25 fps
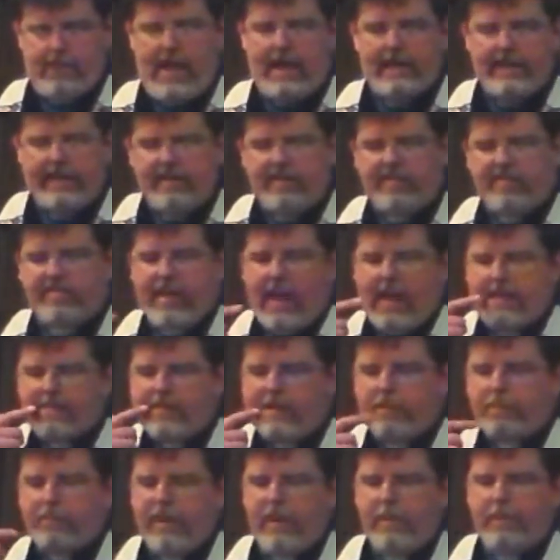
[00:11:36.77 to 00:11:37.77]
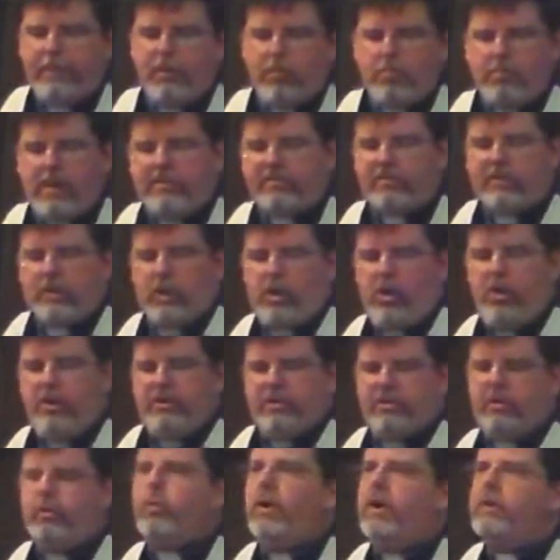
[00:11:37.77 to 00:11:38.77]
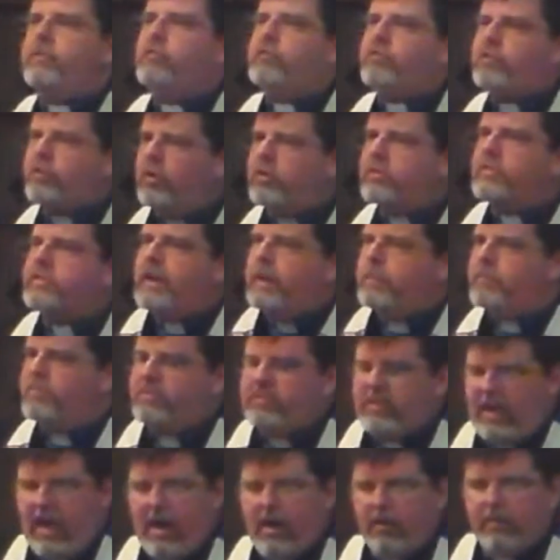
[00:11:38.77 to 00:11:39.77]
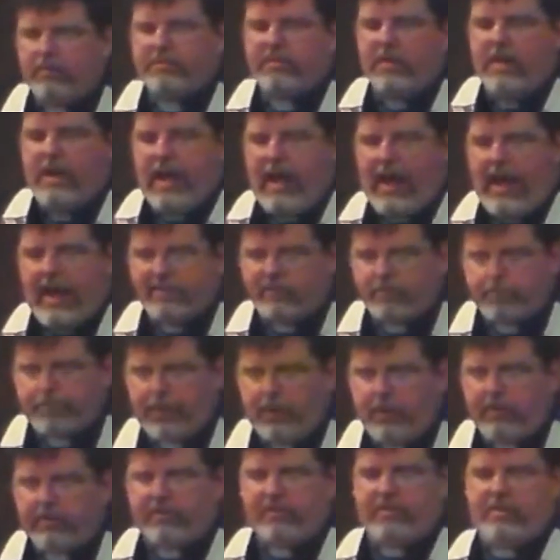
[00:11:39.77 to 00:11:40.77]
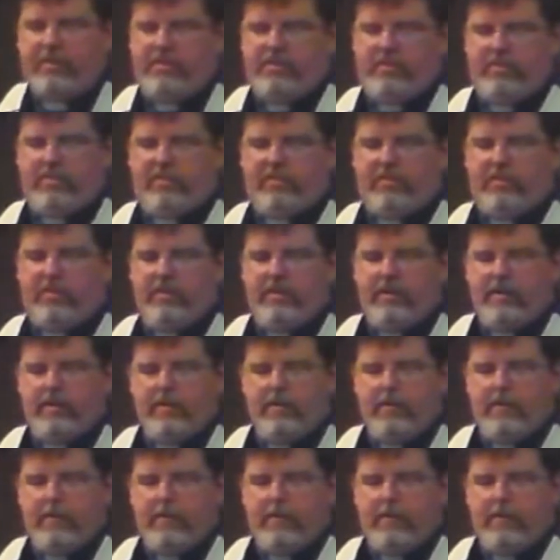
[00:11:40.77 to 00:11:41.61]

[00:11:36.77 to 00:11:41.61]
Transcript: And he said that people must learn to assert themselves as persons.